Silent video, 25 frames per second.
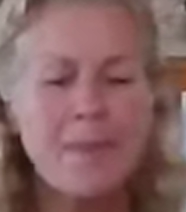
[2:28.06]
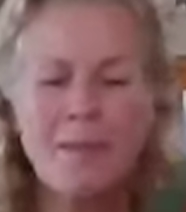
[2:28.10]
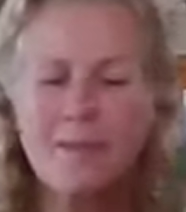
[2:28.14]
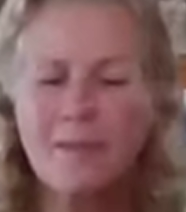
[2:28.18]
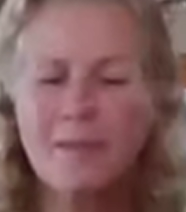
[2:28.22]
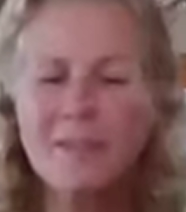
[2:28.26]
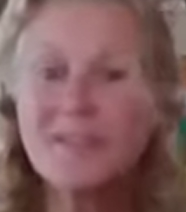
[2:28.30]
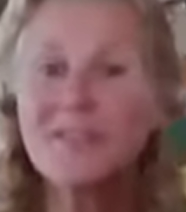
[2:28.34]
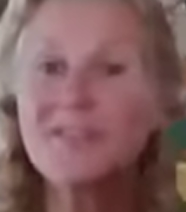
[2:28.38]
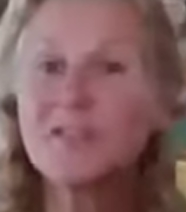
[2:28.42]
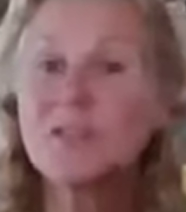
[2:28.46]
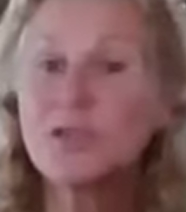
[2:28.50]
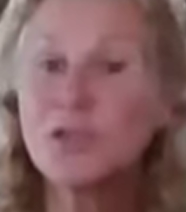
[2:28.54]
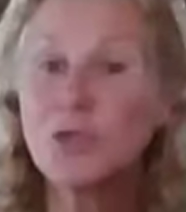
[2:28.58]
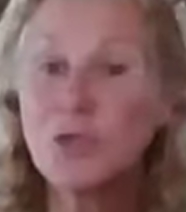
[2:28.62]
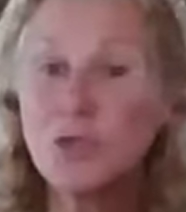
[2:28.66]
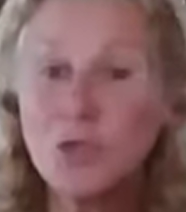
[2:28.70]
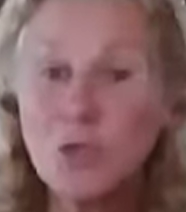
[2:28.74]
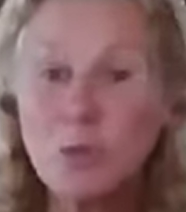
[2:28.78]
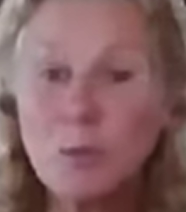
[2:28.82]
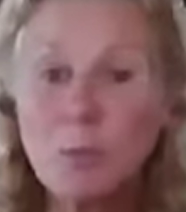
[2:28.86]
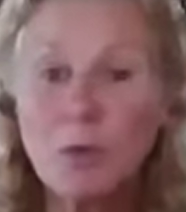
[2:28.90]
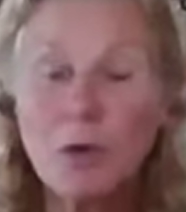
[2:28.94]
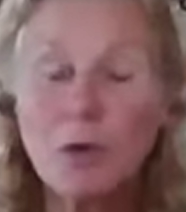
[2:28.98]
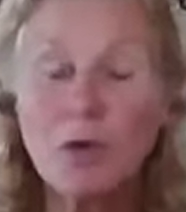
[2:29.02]
this is
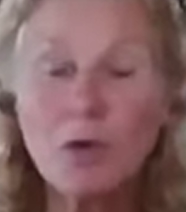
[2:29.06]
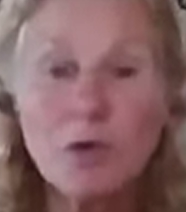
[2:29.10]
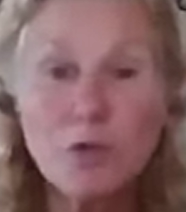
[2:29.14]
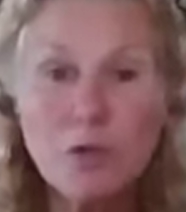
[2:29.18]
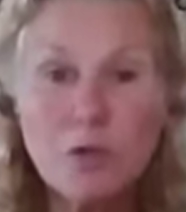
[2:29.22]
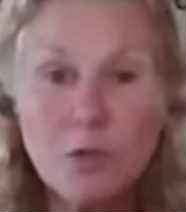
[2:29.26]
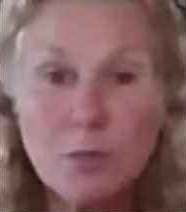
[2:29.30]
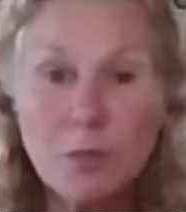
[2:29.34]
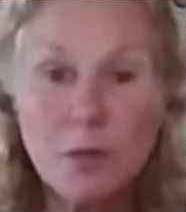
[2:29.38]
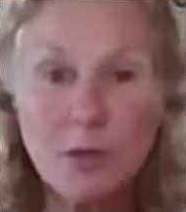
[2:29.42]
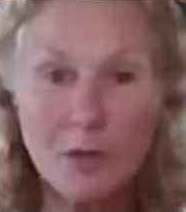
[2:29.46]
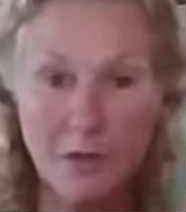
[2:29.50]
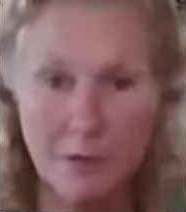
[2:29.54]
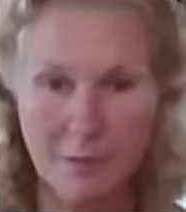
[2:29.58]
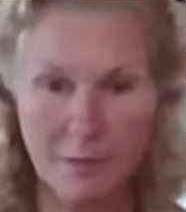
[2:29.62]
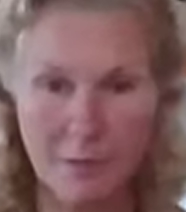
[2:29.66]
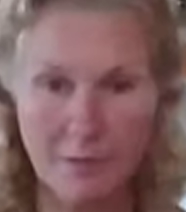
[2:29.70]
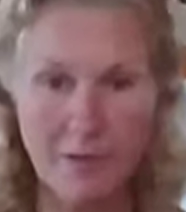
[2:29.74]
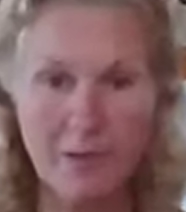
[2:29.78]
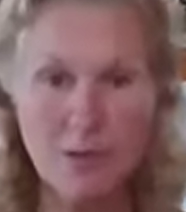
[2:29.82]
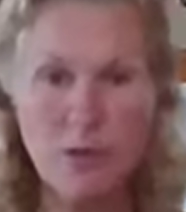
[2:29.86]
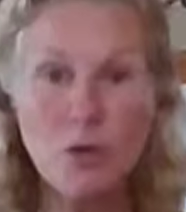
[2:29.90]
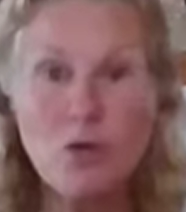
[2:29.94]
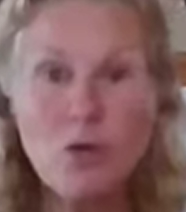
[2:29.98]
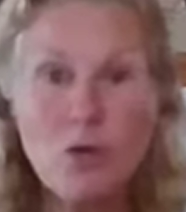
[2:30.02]
super, uber,
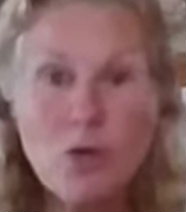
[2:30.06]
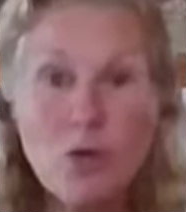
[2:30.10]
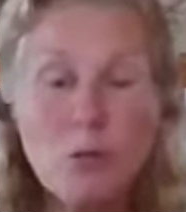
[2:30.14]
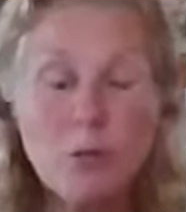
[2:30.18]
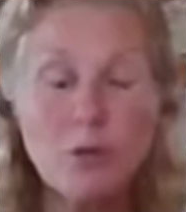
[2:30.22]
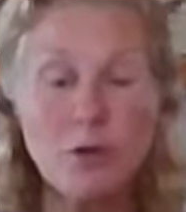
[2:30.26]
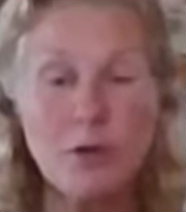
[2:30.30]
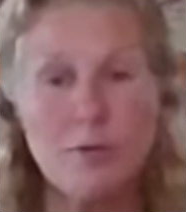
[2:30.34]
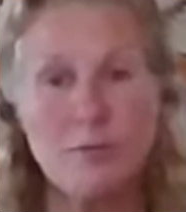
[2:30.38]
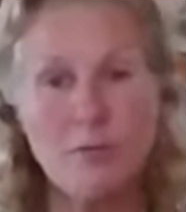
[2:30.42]
uber